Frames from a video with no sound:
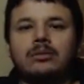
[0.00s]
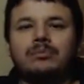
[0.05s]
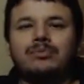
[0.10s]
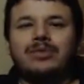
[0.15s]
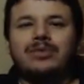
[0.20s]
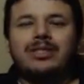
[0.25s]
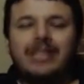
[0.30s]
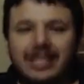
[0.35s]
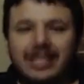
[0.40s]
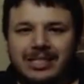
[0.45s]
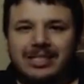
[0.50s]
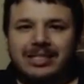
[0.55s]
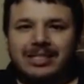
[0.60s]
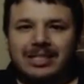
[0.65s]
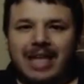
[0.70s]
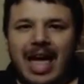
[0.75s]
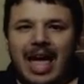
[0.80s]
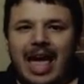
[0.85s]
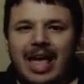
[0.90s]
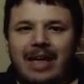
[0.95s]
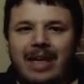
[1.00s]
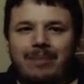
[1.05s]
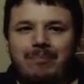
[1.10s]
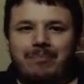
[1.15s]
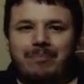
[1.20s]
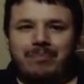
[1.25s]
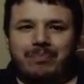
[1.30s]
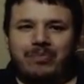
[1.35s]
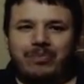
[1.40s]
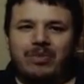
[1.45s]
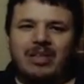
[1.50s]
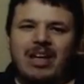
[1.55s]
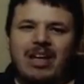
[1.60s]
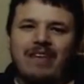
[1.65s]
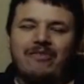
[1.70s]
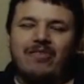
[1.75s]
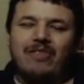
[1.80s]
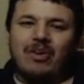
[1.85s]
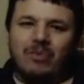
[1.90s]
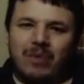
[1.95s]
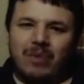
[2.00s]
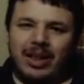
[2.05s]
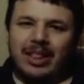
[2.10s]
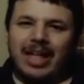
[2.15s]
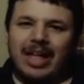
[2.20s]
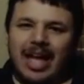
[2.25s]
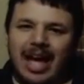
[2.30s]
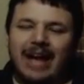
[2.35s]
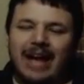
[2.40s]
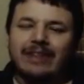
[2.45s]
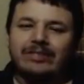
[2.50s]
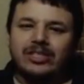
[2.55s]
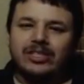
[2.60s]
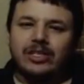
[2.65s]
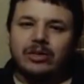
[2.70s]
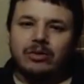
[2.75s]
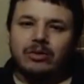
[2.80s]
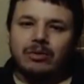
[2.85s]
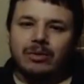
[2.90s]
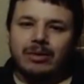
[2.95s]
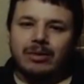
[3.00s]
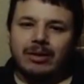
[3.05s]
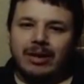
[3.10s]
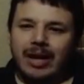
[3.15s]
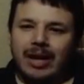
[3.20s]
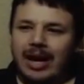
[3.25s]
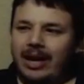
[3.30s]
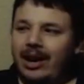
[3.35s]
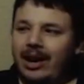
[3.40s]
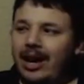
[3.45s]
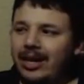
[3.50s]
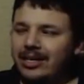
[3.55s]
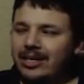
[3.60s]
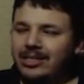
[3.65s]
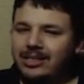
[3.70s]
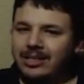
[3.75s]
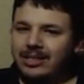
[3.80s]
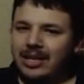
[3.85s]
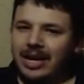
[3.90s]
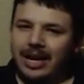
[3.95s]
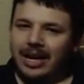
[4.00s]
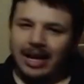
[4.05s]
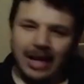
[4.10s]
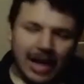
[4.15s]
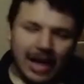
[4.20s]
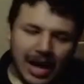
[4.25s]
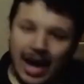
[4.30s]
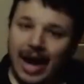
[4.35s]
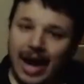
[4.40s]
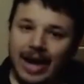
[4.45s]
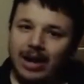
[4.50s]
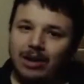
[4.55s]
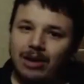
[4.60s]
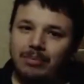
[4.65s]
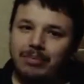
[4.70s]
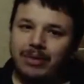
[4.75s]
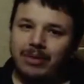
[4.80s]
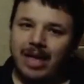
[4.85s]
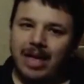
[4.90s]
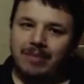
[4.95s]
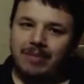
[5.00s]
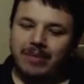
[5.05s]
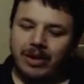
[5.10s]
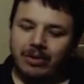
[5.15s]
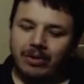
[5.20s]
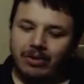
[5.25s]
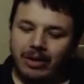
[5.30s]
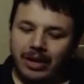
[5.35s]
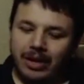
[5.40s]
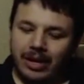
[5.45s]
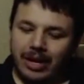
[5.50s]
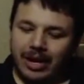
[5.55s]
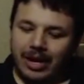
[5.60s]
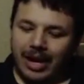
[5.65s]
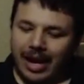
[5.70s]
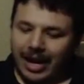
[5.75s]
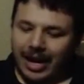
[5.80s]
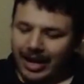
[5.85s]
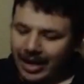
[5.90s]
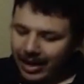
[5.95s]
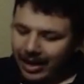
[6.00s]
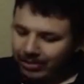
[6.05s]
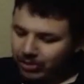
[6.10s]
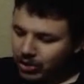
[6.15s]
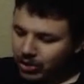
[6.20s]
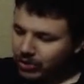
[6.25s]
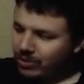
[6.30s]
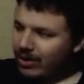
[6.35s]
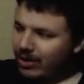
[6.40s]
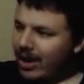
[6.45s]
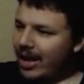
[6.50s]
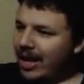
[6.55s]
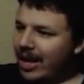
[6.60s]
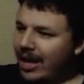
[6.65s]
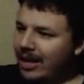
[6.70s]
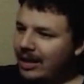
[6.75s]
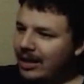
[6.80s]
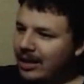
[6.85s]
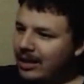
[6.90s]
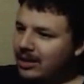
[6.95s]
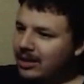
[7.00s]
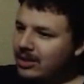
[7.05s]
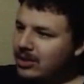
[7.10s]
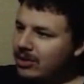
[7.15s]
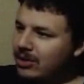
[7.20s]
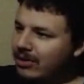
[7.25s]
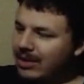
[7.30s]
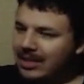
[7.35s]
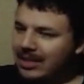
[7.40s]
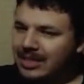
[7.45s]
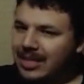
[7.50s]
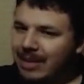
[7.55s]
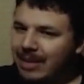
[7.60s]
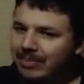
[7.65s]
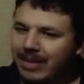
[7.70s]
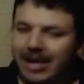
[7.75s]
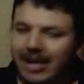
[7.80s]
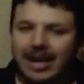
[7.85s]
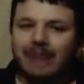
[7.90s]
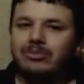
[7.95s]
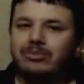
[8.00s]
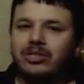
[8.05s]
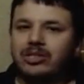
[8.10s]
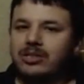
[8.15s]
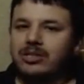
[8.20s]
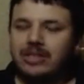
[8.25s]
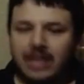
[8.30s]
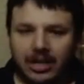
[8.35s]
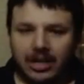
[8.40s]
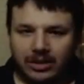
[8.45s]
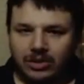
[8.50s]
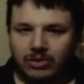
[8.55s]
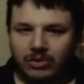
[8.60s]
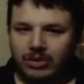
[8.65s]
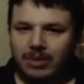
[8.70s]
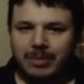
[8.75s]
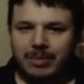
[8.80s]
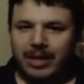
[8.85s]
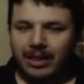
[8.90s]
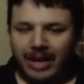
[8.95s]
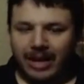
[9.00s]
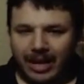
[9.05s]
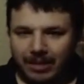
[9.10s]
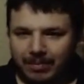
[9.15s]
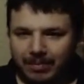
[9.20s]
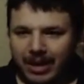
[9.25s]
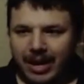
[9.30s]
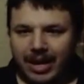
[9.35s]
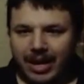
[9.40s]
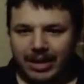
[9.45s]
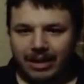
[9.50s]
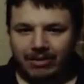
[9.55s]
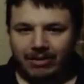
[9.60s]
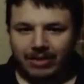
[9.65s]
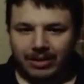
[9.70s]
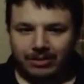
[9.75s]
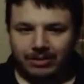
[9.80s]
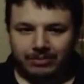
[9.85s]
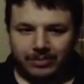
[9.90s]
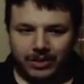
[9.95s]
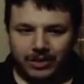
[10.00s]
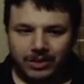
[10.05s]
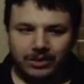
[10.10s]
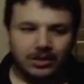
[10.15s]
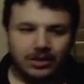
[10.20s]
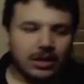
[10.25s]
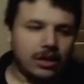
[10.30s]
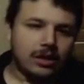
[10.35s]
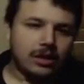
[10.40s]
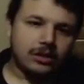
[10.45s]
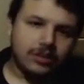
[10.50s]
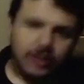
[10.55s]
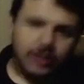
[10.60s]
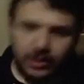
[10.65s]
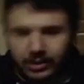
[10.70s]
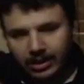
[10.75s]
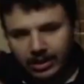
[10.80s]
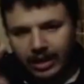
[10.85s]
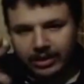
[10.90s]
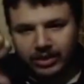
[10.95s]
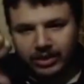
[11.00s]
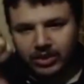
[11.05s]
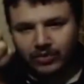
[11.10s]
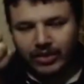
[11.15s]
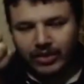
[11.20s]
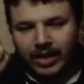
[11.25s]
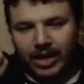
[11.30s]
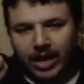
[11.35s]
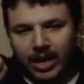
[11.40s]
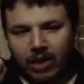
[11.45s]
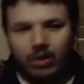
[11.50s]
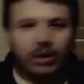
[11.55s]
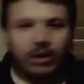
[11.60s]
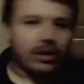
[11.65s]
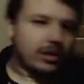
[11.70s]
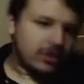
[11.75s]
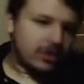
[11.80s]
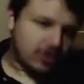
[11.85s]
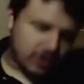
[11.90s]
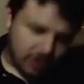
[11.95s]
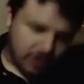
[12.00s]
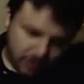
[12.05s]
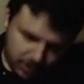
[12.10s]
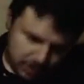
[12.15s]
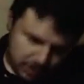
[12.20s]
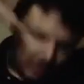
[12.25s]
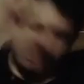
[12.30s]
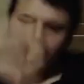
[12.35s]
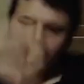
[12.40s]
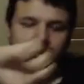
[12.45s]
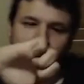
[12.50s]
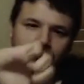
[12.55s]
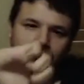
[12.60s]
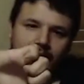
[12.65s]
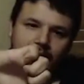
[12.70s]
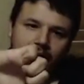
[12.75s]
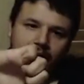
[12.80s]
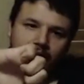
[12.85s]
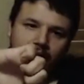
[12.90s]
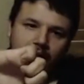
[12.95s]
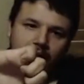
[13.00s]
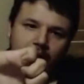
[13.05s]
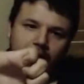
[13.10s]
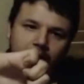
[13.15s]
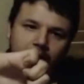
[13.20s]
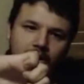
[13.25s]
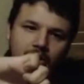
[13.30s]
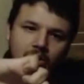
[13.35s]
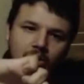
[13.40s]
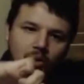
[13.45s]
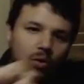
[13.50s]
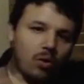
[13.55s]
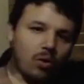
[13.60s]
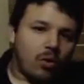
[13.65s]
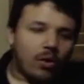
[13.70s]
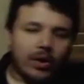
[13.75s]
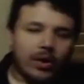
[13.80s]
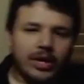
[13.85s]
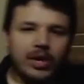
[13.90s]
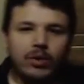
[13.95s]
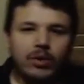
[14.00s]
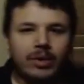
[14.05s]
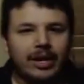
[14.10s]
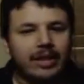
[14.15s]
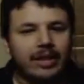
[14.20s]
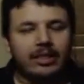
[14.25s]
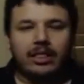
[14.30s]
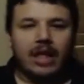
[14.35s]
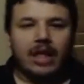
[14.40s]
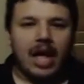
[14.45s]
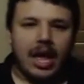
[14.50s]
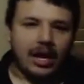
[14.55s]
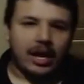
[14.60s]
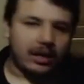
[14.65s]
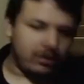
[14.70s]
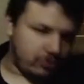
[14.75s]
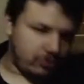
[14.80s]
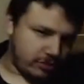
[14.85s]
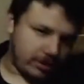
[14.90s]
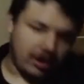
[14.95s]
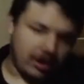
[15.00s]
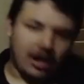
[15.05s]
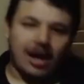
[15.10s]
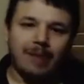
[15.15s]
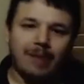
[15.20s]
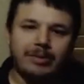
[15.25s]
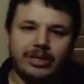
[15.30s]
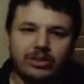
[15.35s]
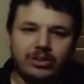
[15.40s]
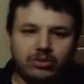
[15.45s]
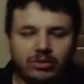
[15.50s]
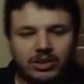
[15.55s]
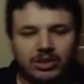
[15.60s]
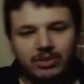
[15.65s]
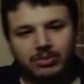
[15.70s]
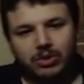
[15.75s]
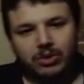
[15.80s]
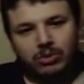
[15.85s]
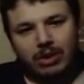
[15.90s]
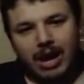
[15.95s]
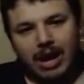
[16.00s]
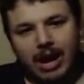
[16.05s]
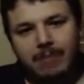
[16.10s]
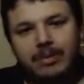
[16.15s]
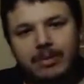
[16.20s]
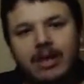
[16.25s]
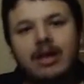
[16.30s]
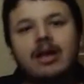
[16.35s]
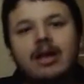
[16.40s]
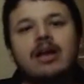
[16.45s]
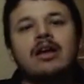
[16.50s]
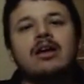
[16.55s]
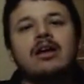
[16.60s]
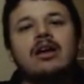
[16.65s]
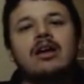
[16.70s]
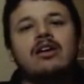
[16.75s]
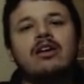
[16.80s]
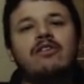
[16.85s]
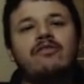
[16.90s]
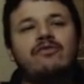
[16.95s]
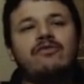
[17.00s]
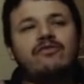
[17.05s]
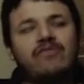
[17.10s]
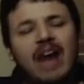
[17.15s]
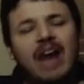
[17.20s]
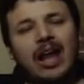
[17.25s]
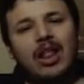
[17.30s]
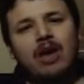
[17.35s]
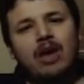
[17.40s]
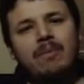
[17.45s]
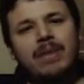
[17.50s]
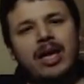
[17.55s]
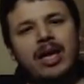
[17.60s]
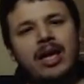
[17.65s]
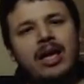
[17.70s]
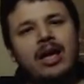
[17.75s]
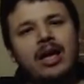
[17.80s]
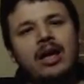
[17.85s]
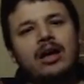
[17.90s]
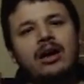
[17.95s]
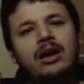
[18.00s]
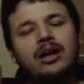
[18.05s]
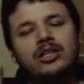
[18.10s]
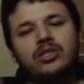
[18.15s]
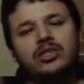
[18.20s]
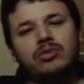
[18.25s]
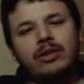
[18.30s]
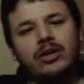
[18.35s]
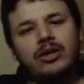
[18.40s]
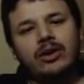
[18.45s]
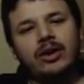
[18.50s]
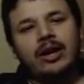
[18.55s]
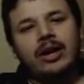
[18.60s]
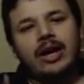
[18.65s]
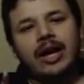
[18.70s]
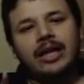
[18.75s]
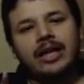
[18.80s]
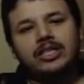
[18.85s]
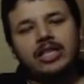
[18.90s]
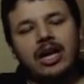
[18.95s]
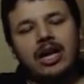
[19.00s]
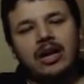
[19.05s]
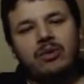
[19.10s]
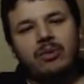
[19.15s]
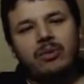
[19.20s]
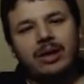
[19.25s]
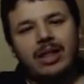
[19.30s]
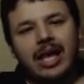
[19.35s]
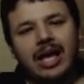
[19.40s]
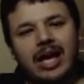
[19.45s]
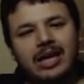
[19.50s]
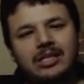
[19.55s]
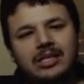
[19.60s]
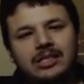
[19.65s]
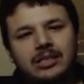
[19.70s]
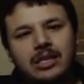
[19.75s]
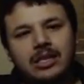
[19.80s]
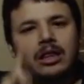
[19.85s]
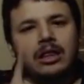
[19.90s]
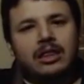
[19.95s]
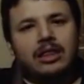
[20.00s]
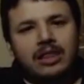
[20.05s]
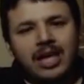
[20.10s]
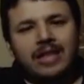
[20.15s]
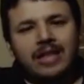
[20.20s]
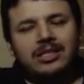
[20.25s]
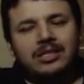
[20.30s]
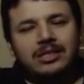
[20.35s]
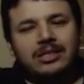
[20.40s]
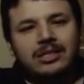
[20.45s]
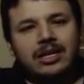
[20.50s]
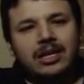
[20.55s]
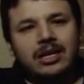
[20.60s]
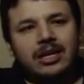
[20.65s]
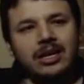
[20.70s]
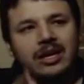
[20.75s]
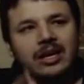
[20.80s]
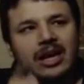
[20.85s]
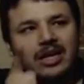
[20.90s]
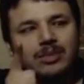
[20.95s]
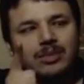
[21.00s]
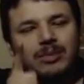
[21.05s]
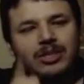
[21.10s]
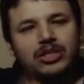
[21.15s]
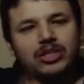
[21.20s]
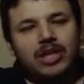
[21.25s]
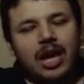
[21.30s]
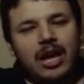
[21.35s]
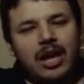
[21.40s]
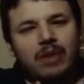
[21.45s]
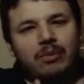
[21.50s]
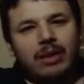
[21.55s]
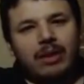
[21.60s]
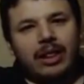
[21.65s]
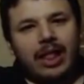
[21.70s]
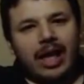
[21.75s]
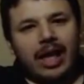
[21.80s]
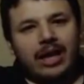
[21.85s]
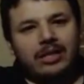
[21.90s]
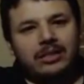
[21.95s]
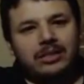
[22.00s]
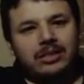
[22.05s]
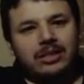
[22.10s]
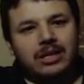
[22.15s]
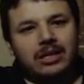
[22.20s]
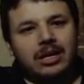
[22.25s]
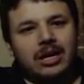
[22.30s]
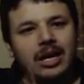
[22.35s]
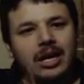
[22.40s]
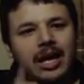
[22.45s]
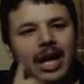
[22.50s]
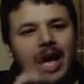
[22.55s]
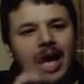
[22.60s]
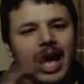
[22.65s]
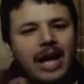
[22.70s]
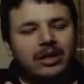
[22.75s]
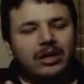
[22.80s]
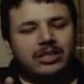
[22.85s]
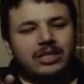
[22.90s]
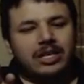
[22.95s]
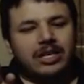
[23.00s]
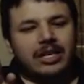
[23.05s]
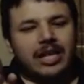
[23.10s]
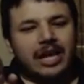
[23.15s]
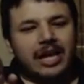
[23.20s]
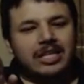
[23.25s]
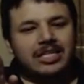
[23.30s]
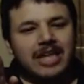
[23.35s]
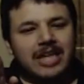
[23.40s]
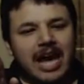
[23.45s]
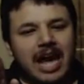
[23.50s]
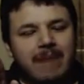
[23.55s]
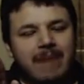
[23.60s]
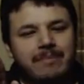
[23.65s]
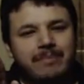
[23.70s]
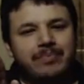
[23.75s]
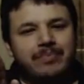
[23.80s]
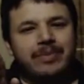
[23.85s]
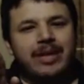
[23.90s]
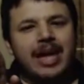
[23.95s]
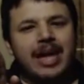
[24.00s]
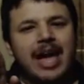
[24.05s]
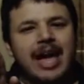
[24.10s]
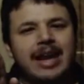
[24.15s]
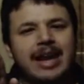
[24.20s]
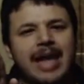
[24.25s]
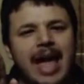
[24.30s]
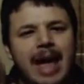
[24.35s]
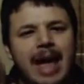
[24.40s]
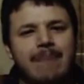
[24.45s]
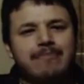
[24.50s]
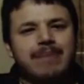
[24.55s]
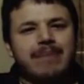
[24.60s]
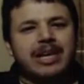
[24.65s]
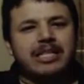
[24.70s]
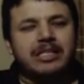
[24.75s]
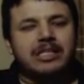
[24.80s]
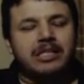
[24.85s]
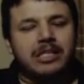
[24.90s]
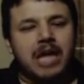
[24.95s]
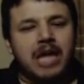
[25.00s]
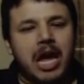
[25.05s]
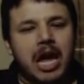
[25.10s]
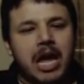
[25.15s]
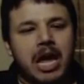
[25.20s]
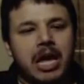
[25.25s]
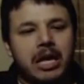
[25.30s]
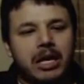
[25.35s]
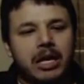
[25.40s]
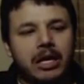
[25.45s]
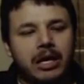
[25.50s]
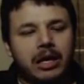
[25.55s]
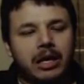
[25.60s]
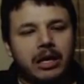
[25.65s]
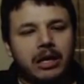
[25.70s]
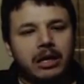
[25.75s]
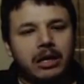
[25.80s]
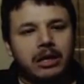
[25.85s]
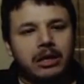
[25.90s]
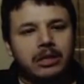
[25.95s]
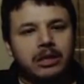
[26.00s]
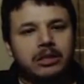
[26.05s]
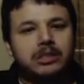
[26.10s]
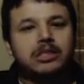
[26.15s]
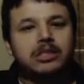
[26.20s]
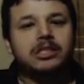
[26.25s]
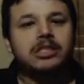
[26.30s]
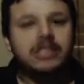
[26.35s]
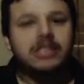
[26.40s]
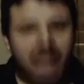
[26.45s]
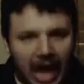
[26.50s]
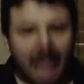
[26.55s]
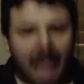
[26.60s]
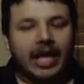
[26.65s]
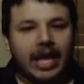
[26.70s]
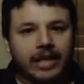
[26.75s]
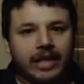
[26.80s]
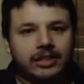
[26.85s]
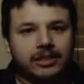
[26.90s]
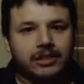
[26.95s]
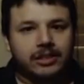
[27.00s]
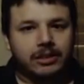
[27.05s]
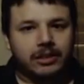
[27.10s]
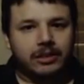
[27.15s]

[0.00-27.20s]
Dislike if you really have to. And honestly, I don't blame you. And I'm trying to accept that I'm just not going to be liked by anyone. Just dislike this video. Just dislike it hard. Or you can like or comment or subscribe. Follow me on Twitter at JE Realize. This has been JE Realize. I'll see you next time. And NBC, suck it.